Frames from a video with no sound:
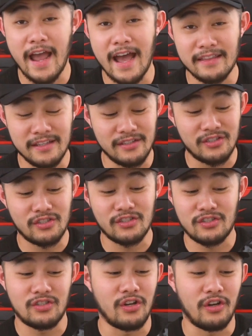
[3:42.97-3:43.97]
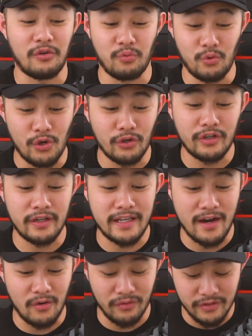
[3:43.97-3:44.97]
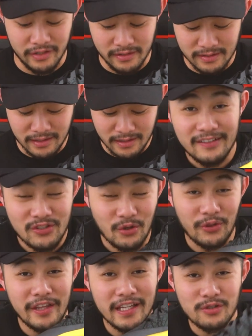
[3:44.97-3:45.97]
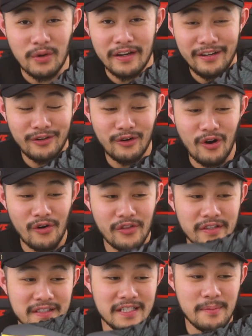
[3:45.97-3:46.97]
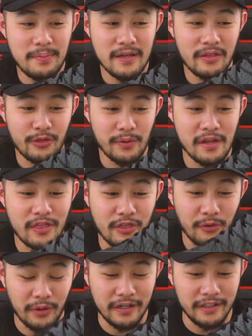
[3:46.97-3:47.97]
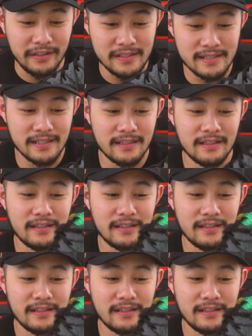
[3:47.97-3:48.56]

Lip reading: had these took real good care of these. So these right here are the CP3 3s.